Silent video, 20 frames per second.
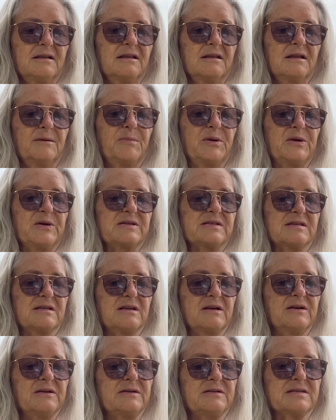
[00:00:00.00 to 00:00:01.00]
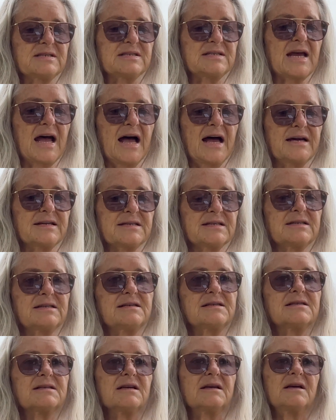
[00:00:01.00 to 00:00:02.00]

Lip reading: the person who started